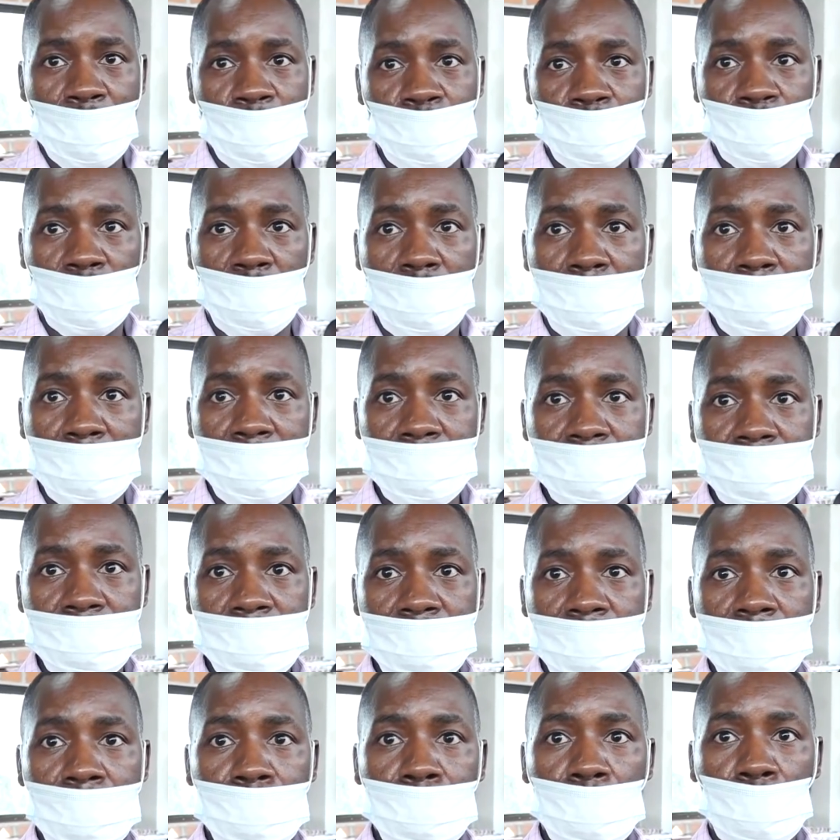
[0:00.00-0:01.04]
away from it,
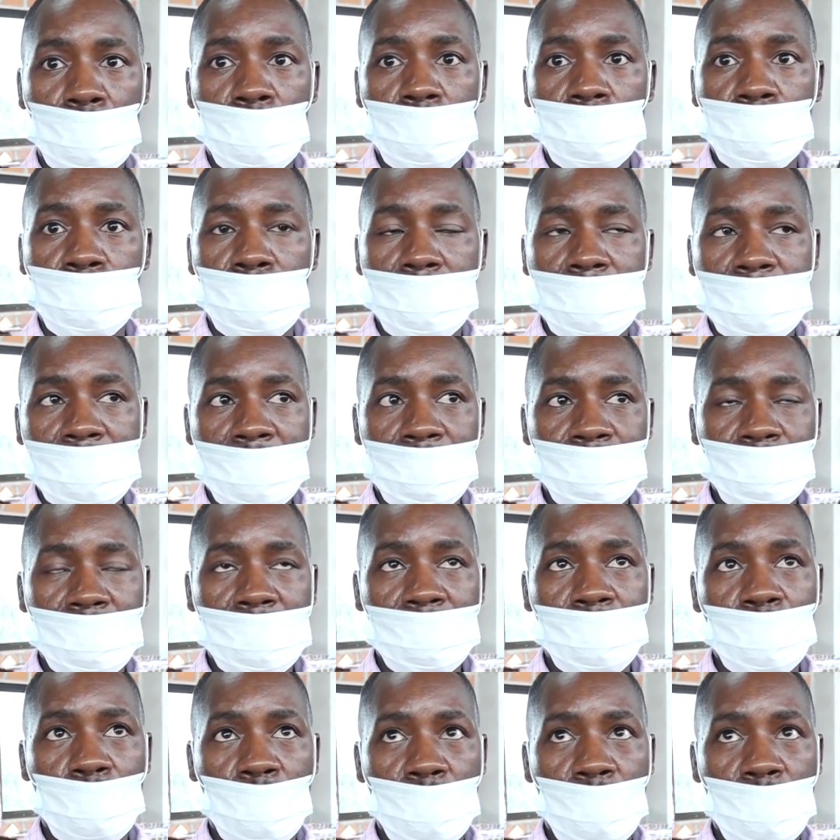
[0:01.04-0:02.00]
because we recovered